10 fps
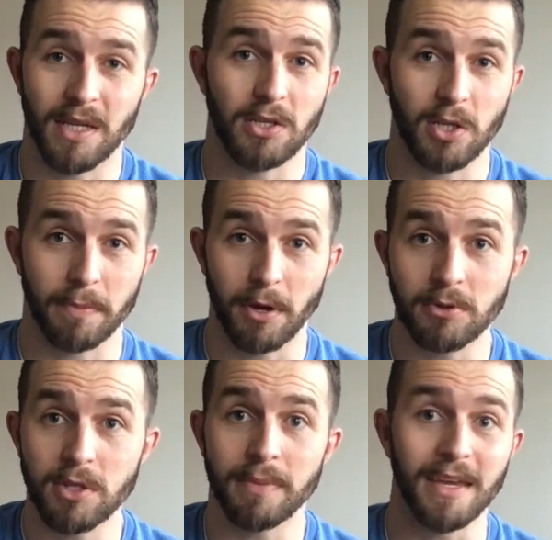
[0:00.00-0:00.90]
that you're
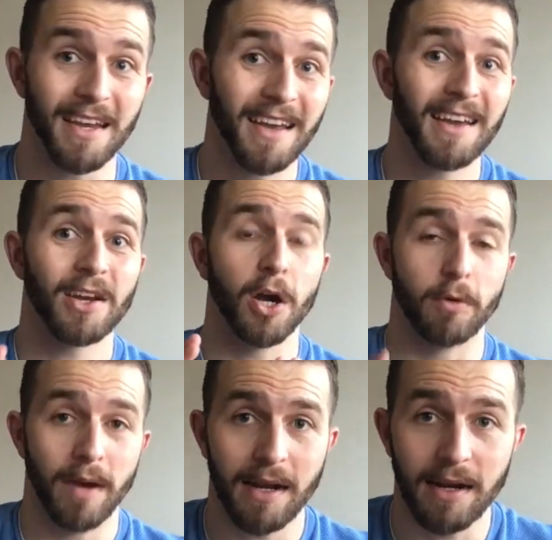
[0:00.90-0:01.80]
supposed to be
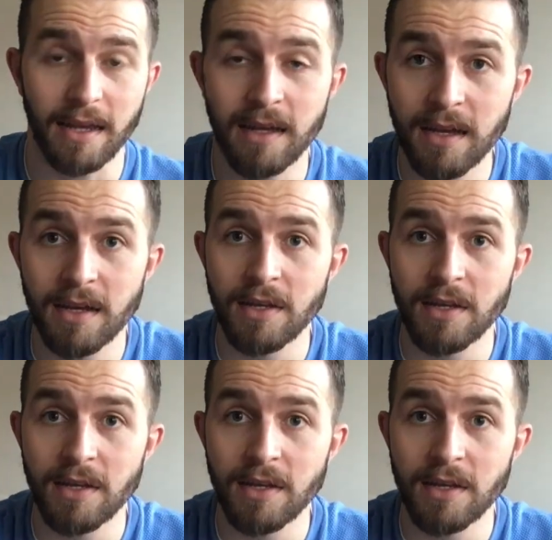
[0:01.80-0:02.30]
correctly.